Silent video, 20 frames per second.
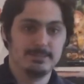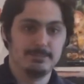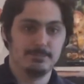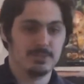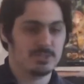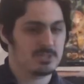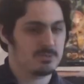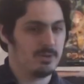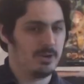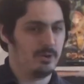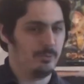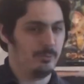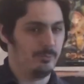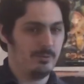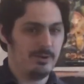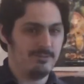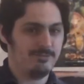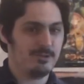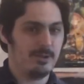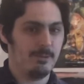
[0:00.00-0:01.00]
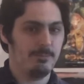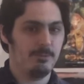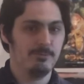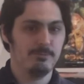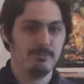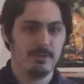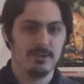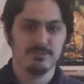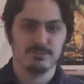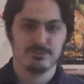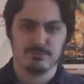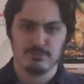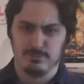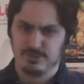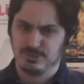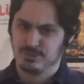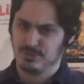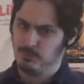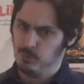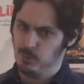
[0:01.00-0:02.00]
Must have been a rough couple of months for
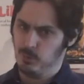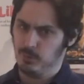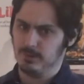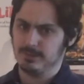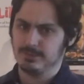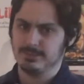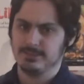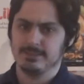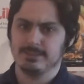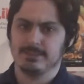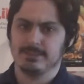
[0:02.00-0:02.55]
Mr. Moore.